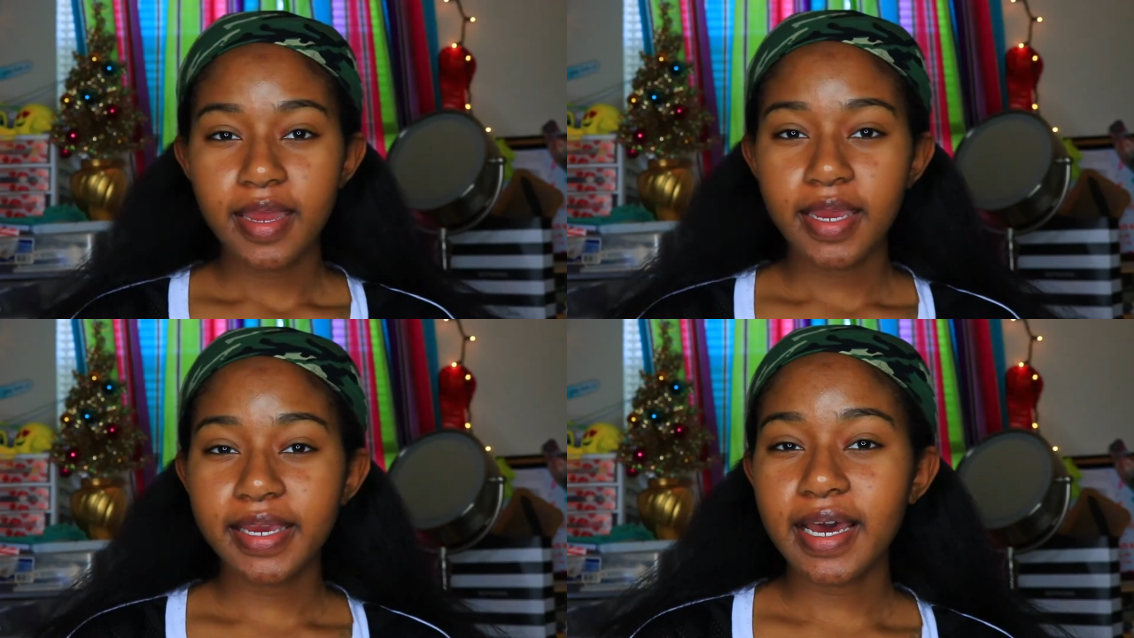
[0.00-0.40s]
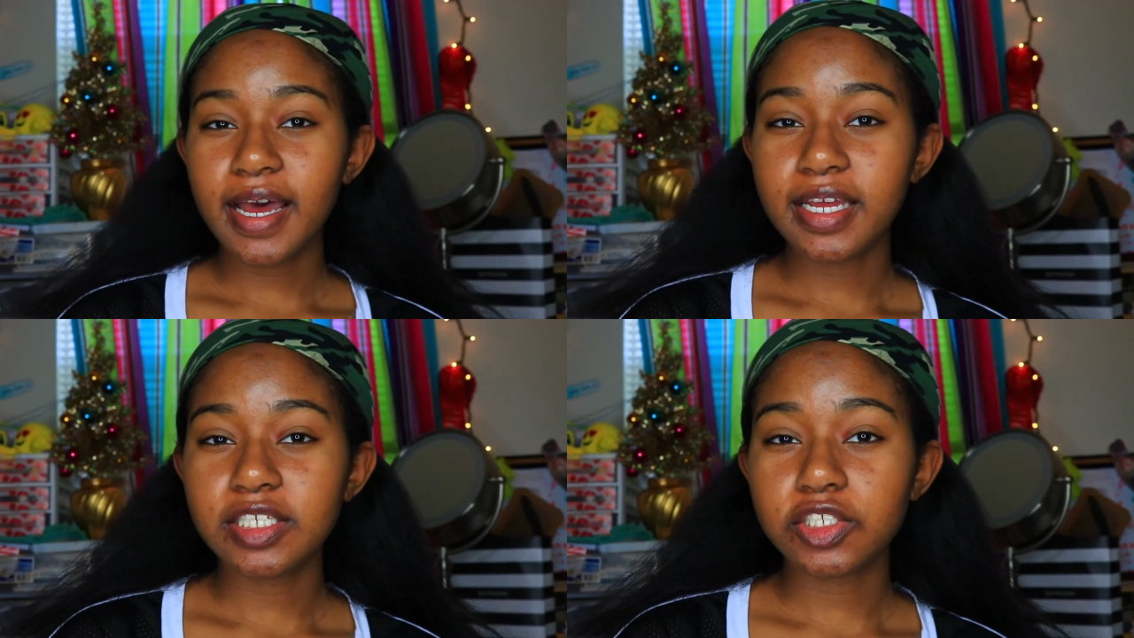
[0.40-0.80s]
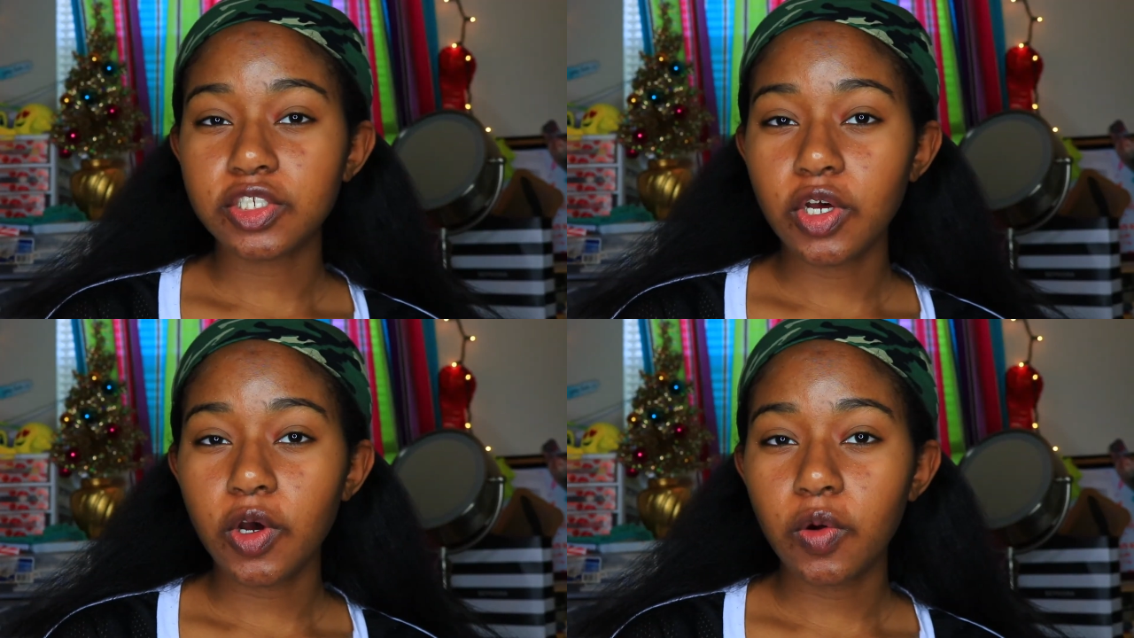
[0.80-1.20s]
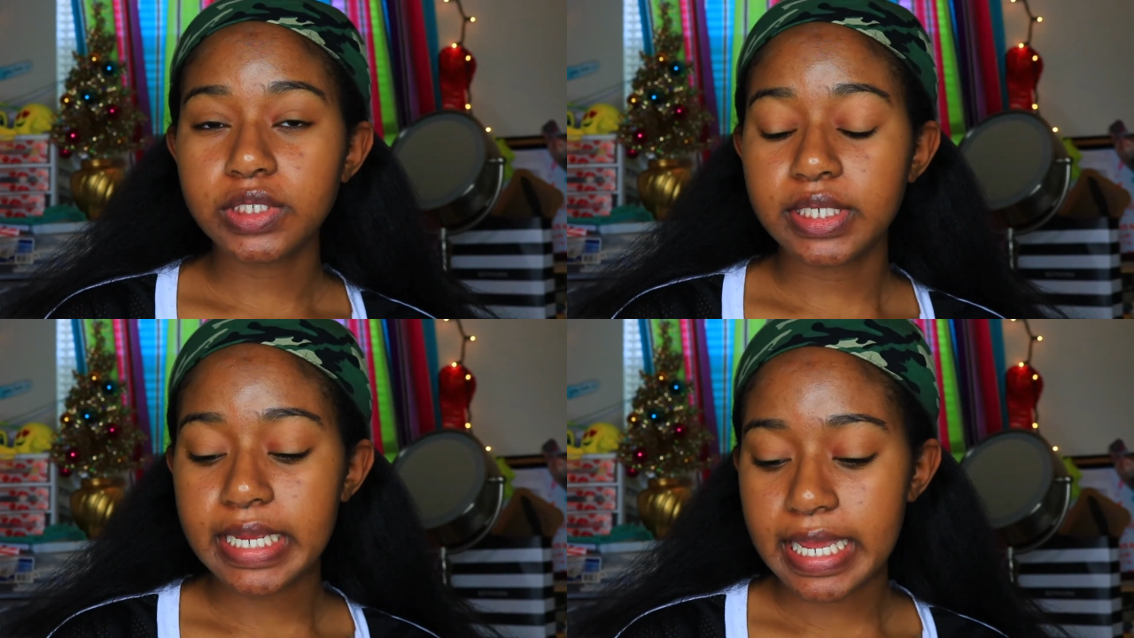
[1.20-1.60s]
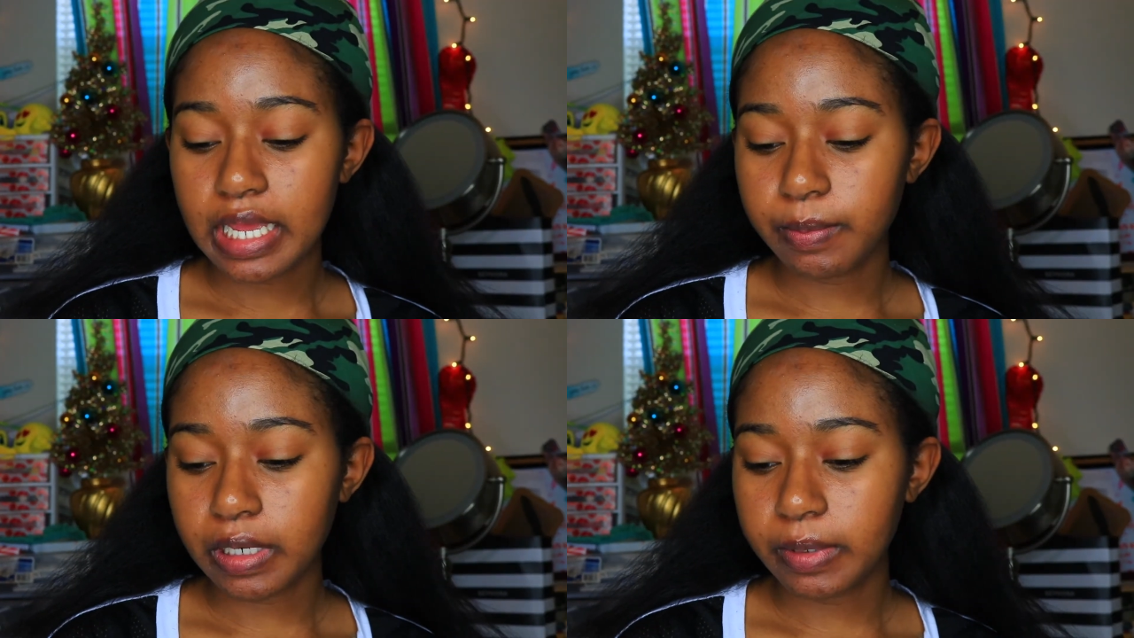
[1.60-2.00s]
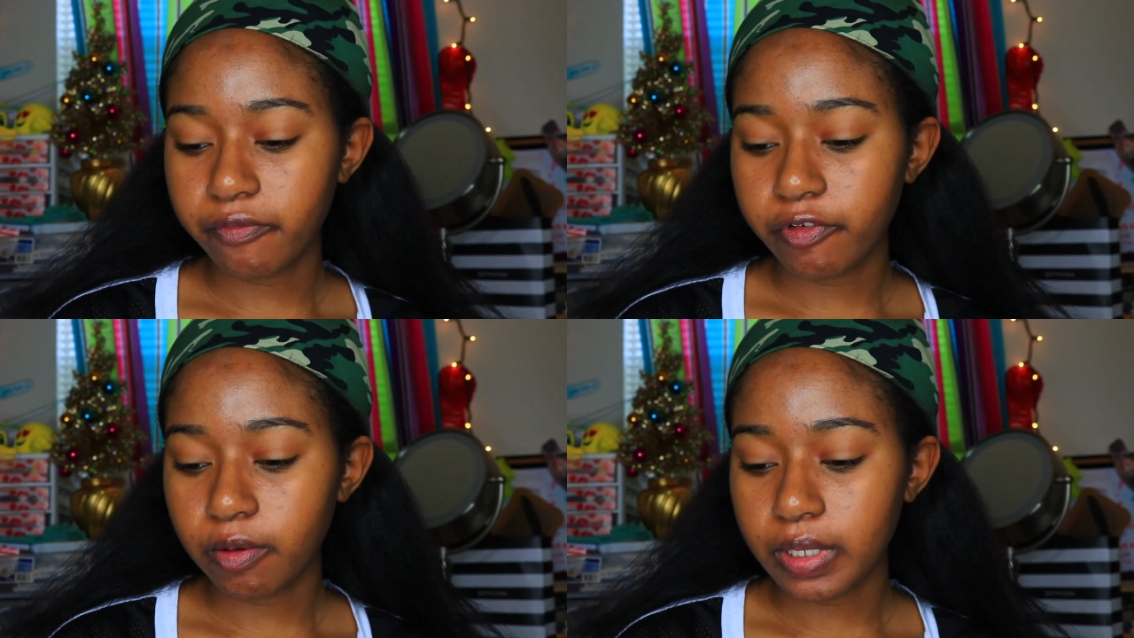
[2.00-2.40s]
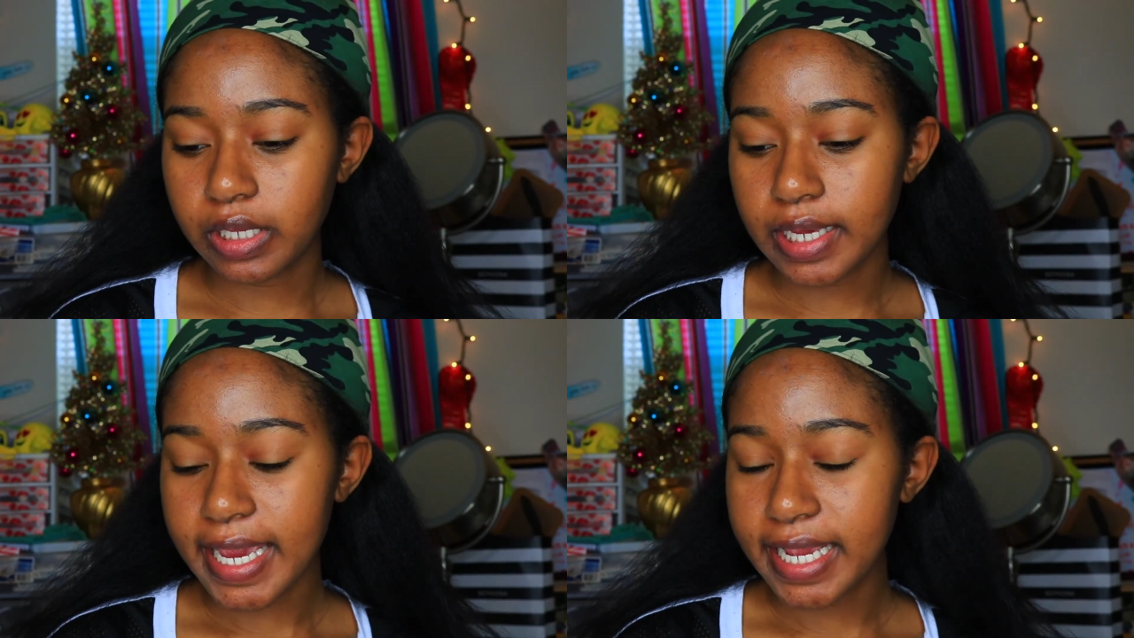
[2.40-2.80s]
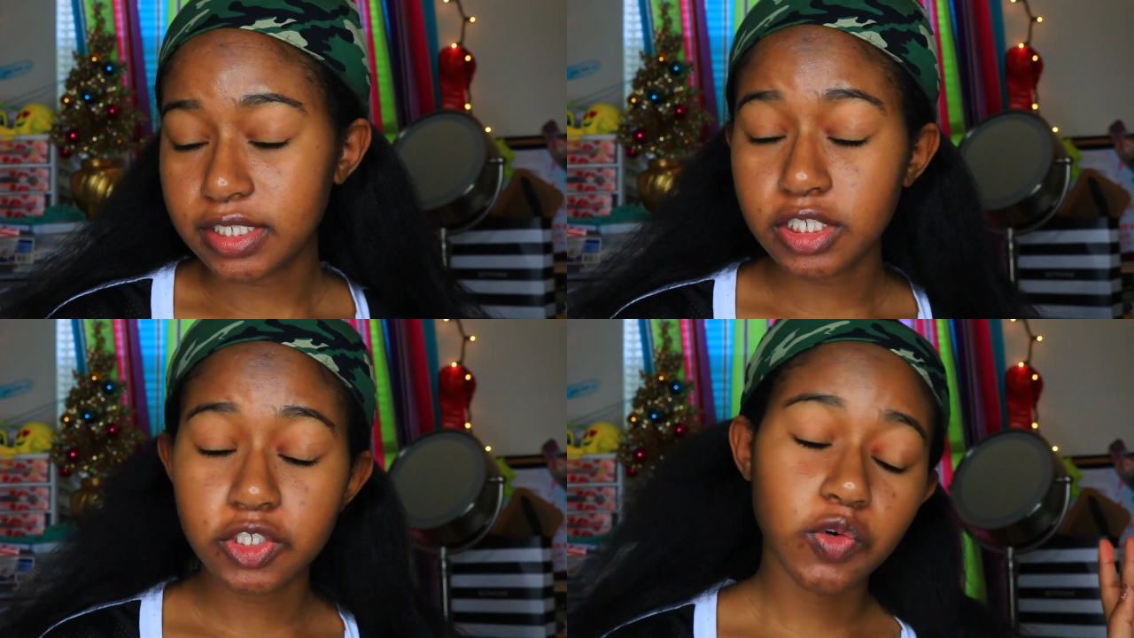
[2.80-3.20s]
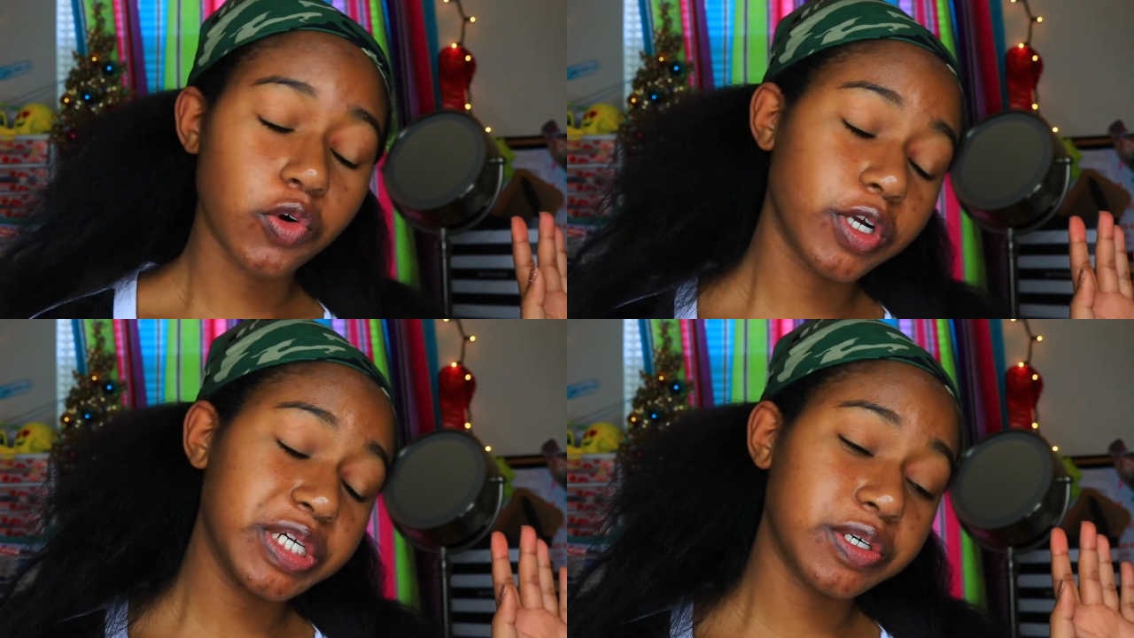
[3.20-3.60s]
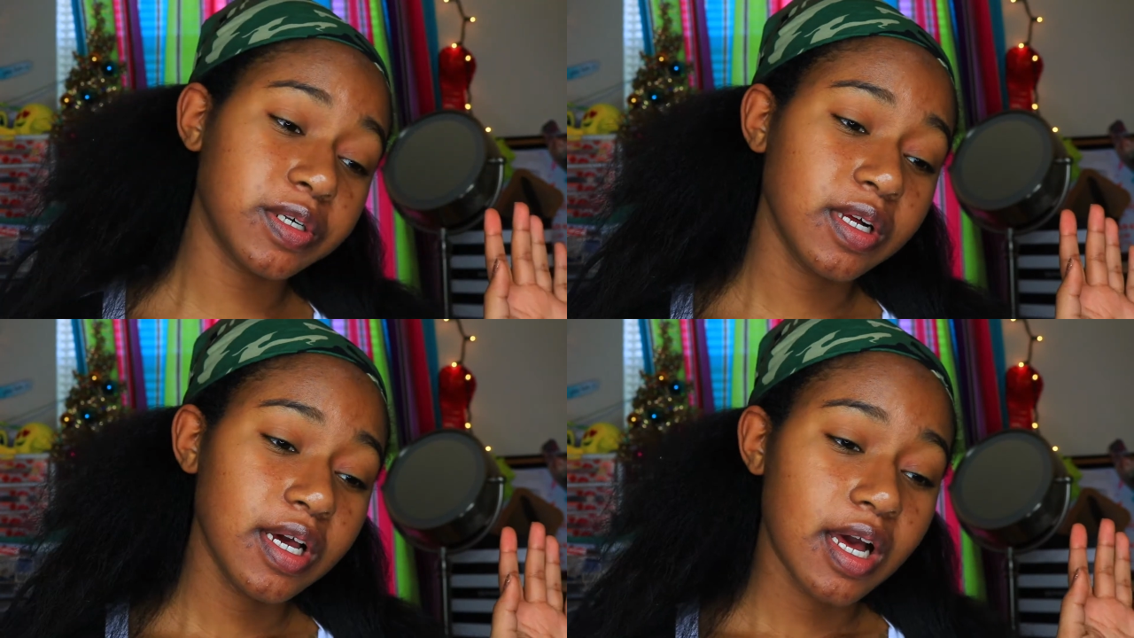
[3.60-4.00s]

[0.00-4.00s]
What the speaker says: Hey guys, so today I'm going to be filming a tutorial.